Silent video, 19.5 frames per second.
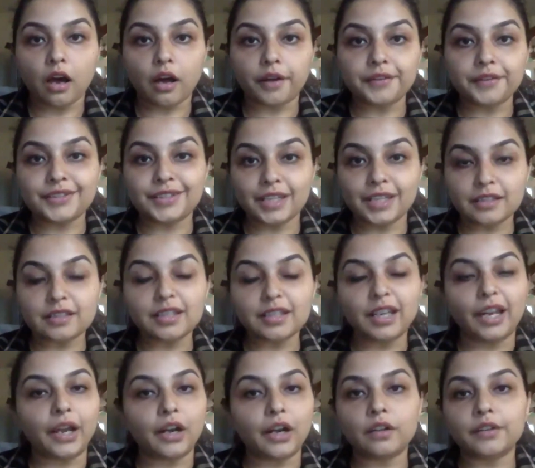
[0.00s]

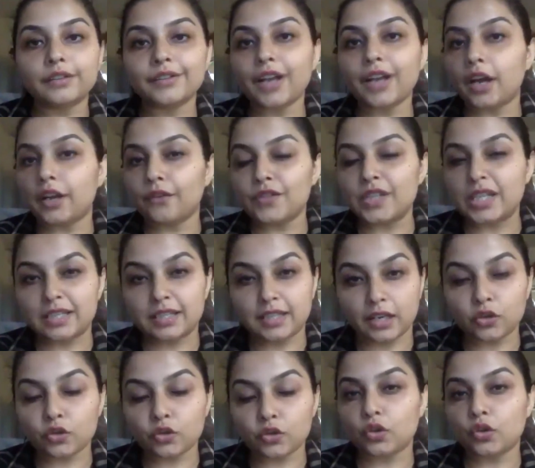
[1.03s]
detailed kind of
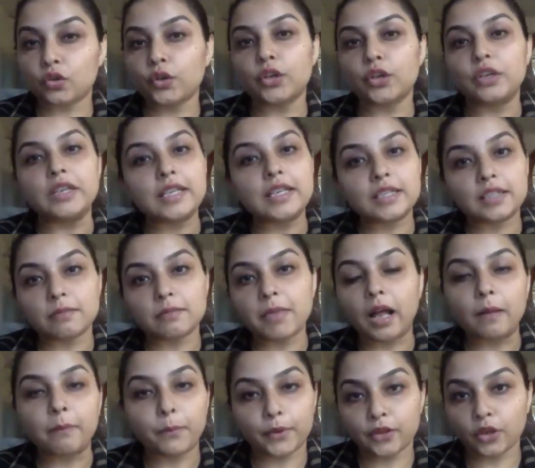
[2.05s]
distinction or you need some
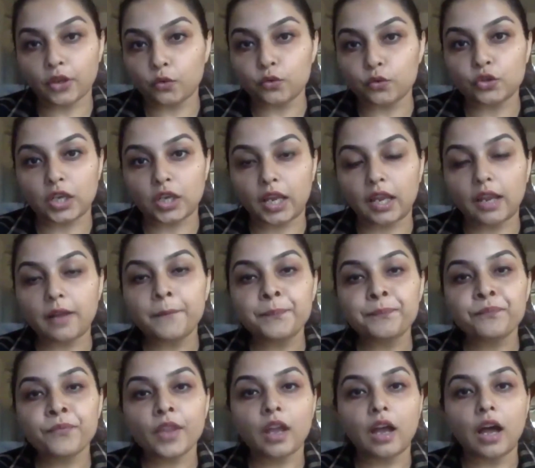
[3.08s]
help with coaching.
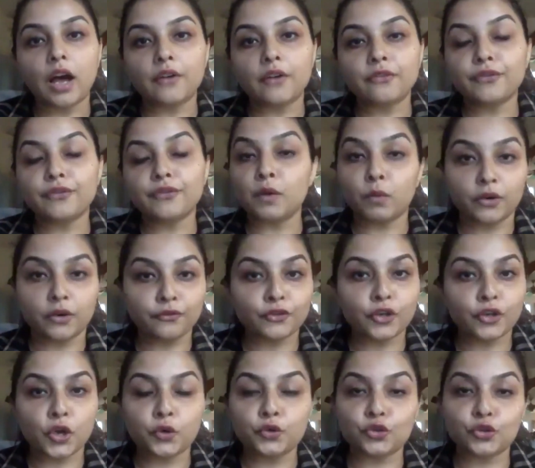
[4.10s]
Find one of our
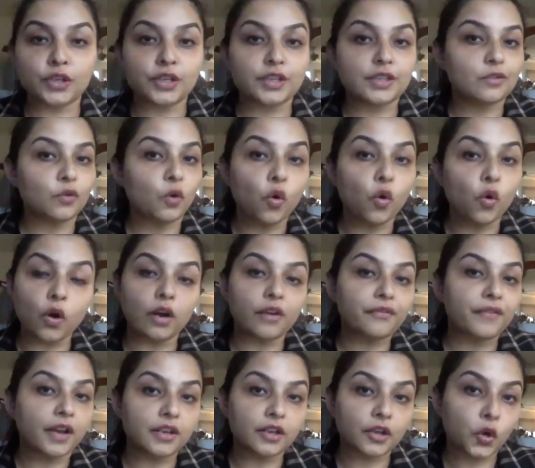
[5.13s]
coaches or
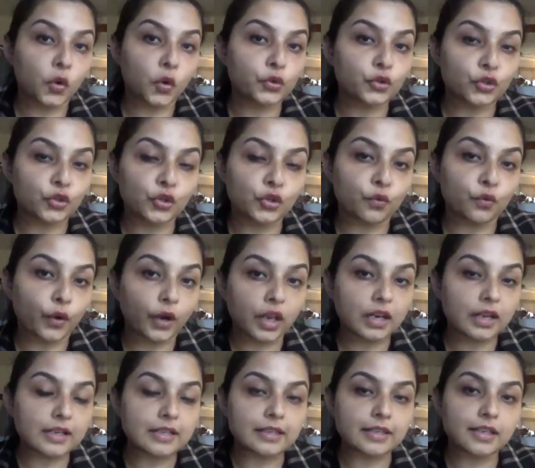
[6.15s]
find a coach in your
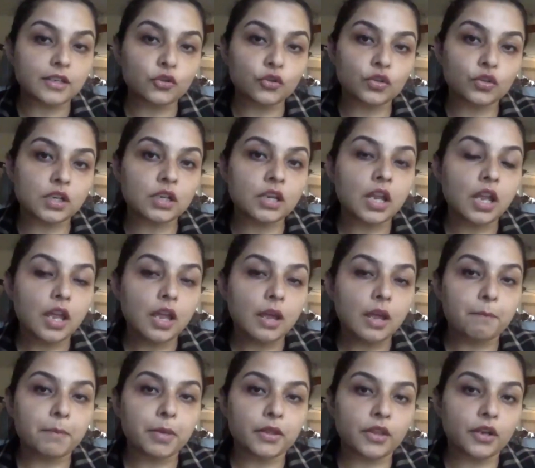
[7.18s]
organization,
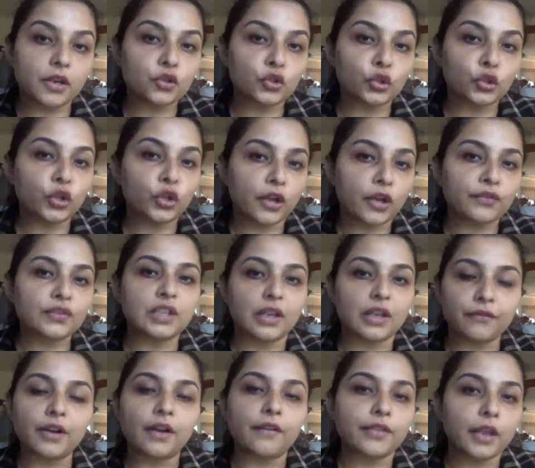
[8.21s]
but there's a lot of
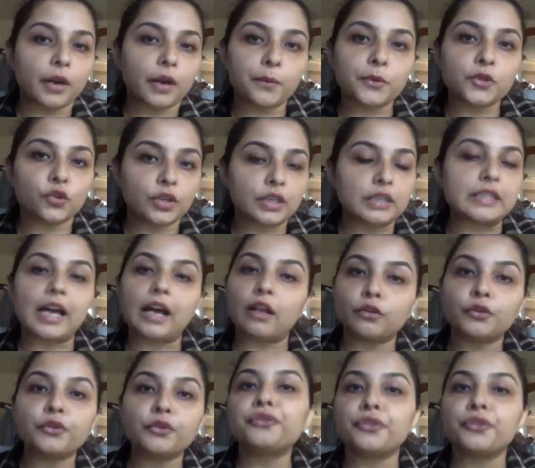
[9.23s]
stuff out there which you can
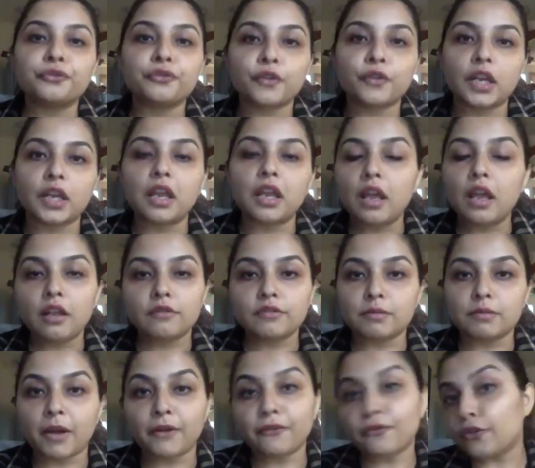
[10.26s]
download for free.
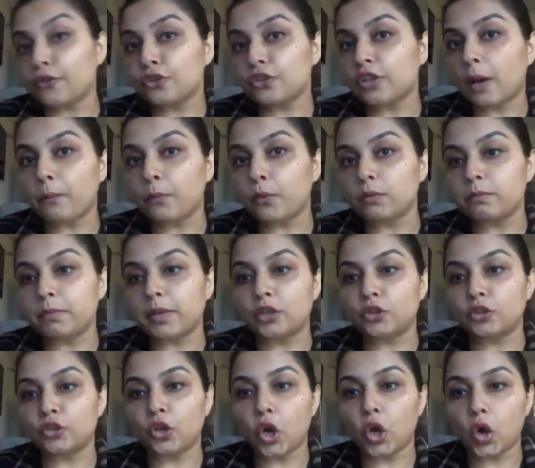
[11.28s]
So my first stop would be
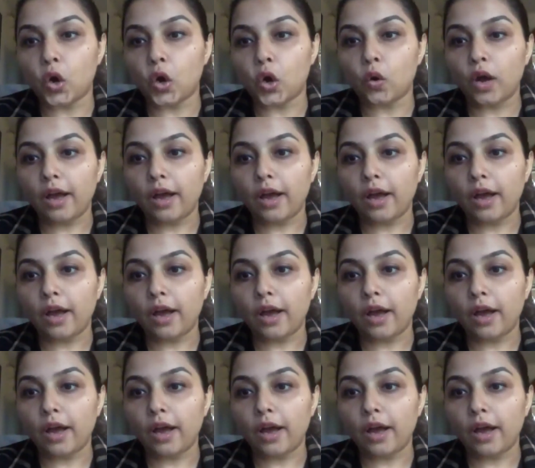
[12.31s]
to go